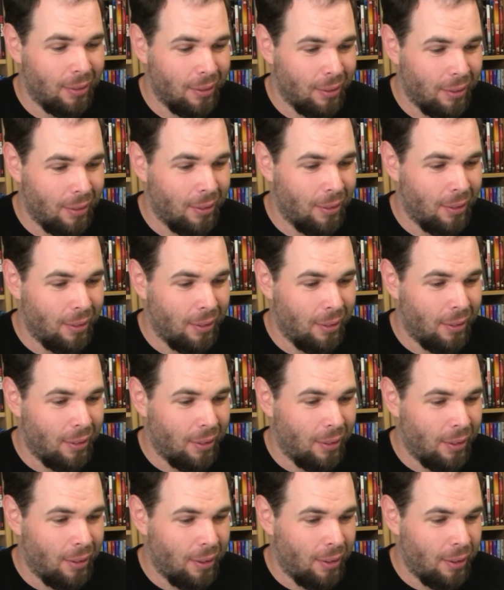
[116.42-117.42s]

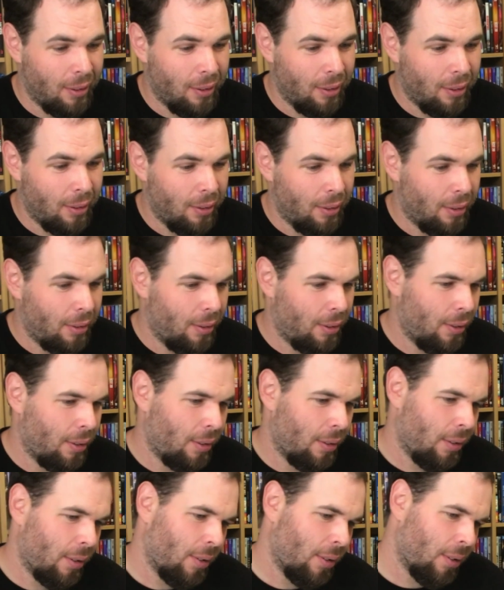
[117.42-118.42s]

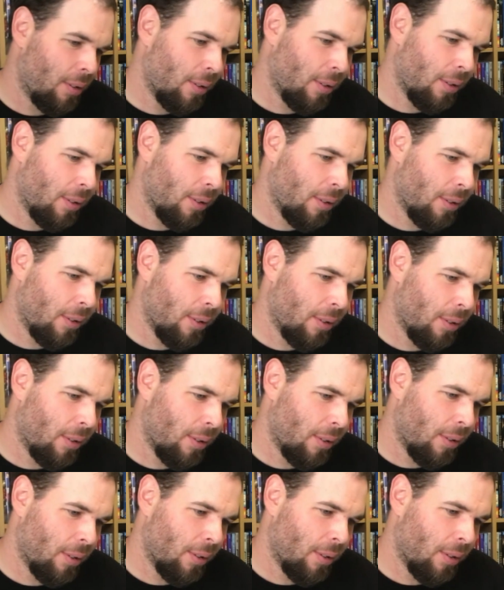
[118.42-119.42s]

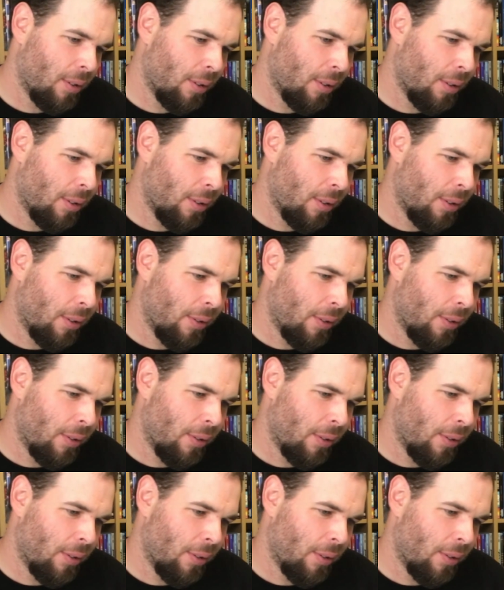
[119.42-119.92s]
(no one is talking)